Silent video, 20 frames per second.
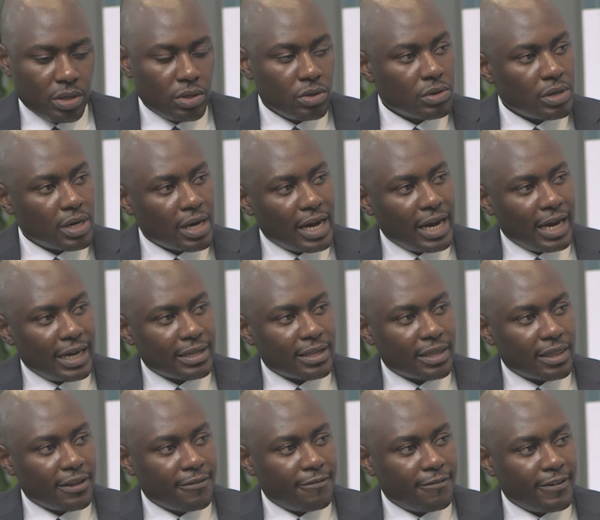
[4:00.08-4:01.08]
look at
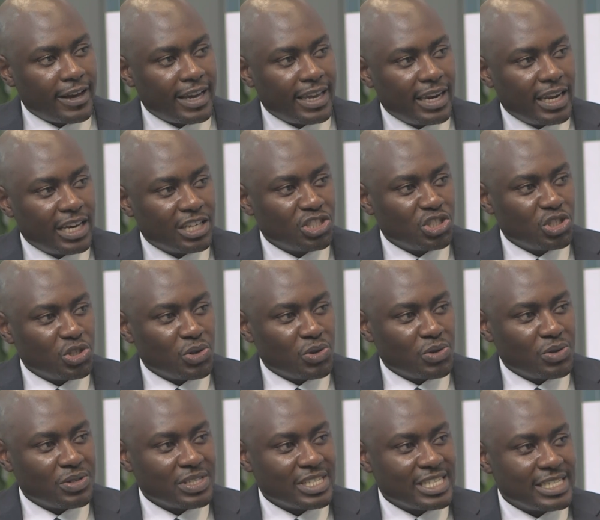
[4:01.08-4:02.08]
the
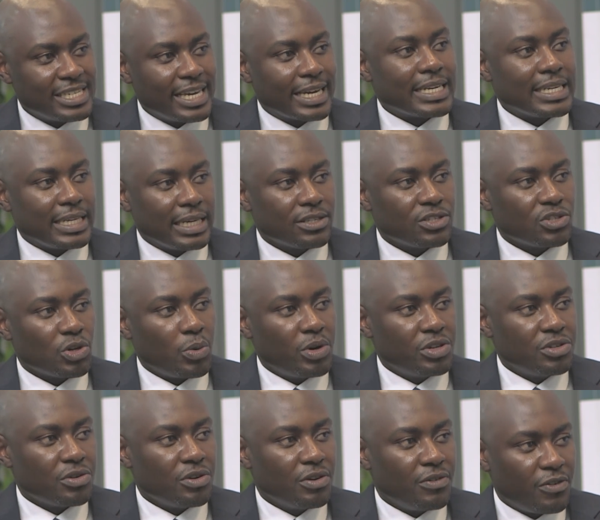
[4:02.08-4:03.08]
financial sector? So we're
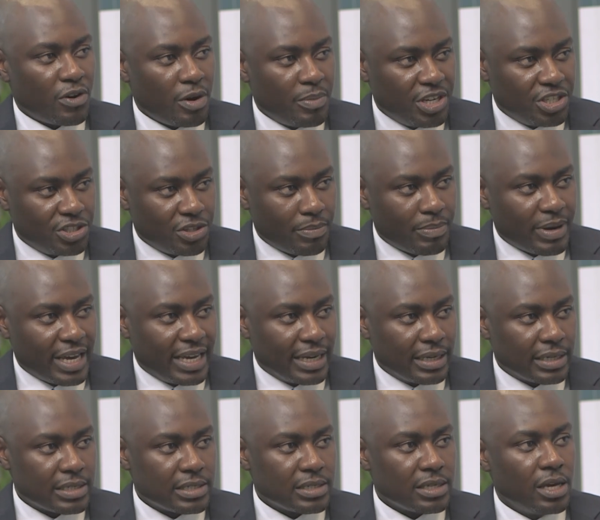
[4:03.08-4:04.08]
talking of commercial
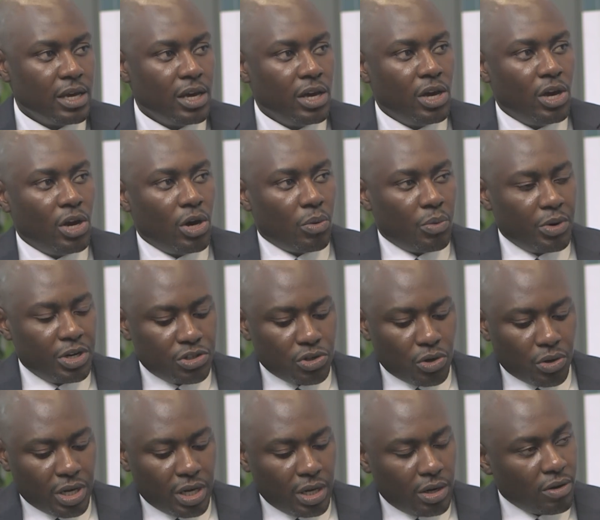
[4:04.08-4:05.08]
banks, we're
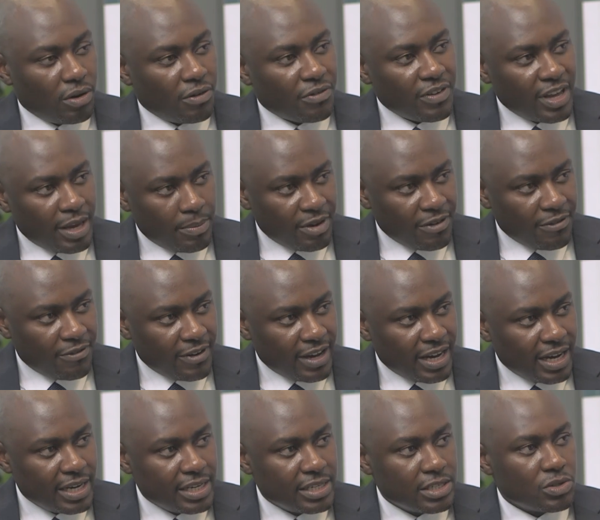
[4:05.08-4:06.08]
talking of
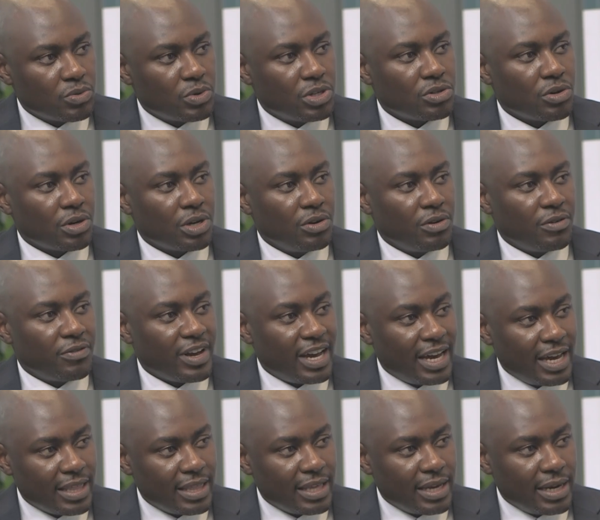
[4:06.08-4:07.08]
MFIs, we're talking of
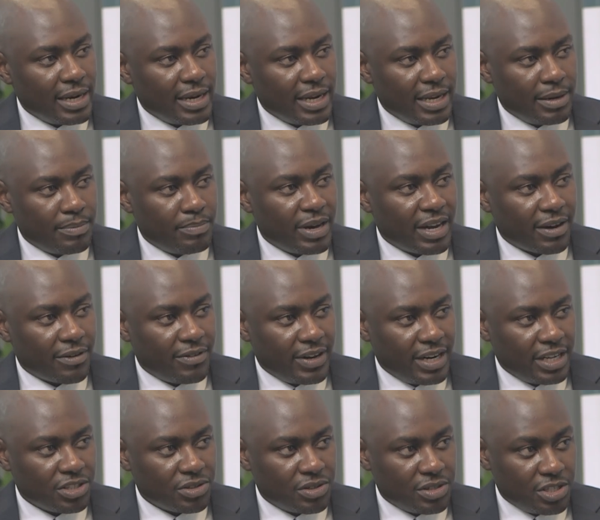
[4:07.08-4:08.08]
other non-bank
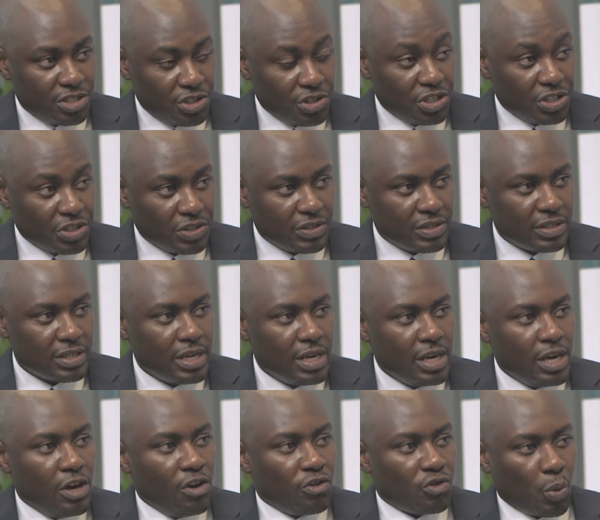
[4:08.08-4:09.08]
financial institutions.
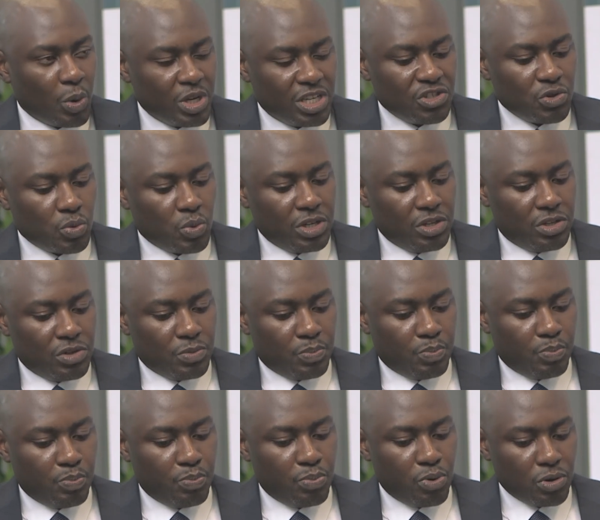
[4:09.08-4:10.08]
So we just want to
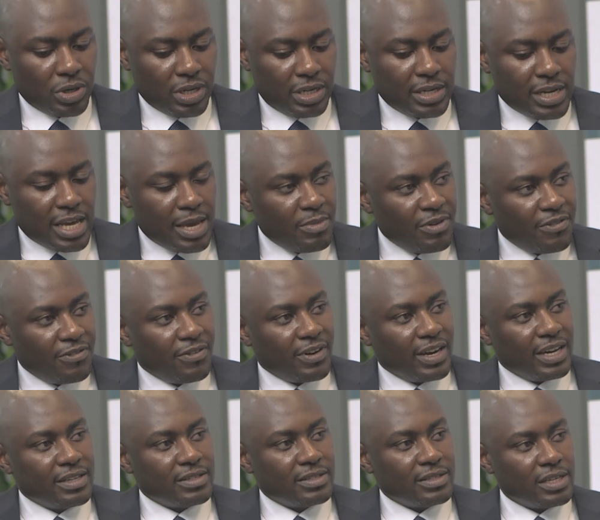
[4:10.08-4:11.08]
put
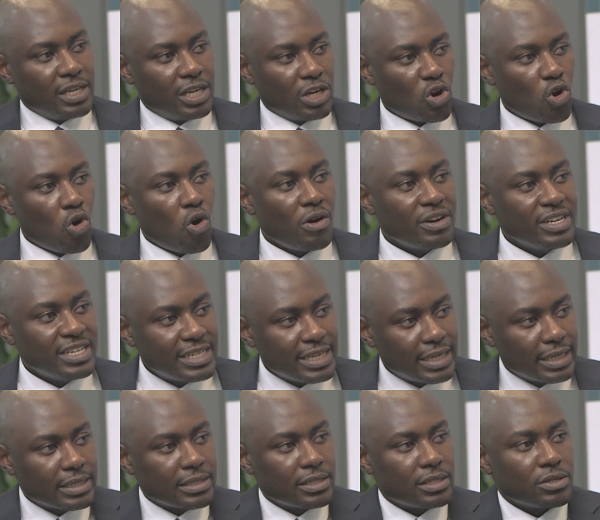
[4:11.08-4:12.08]
MFIs in
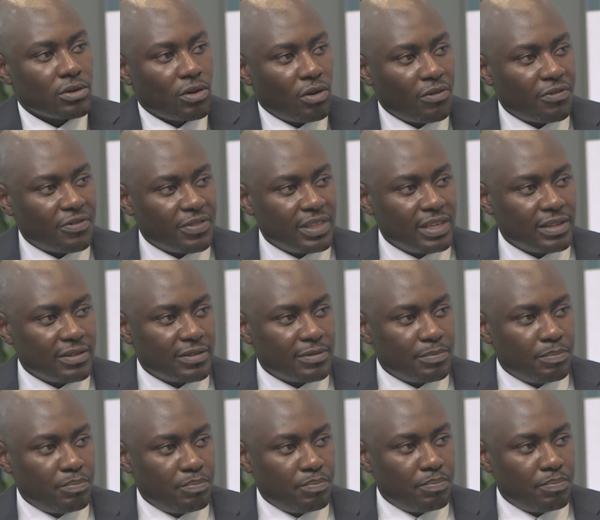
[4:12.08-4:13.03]
context of this